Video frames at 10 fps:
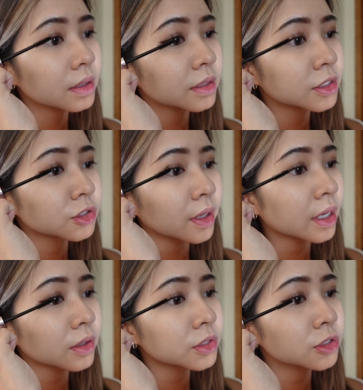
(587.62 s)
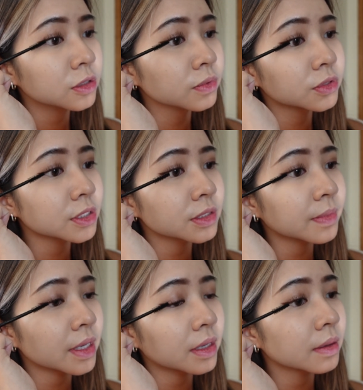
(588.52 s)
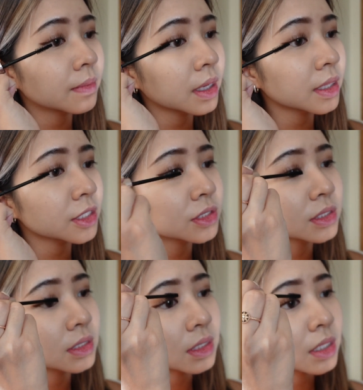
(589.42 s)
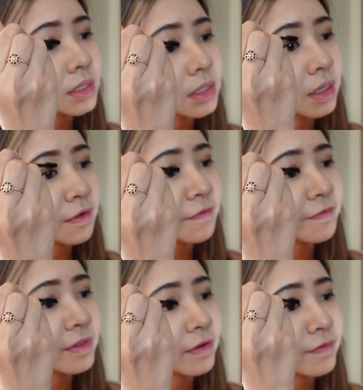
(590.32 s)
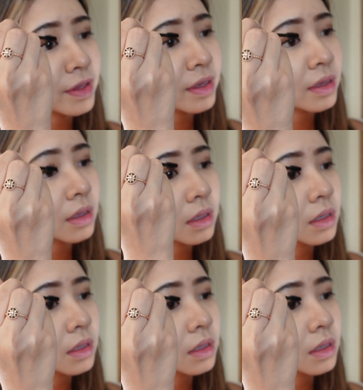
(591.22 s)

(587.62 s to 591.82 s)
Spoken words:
This dried out tube will just make my lashes nice and fluffy.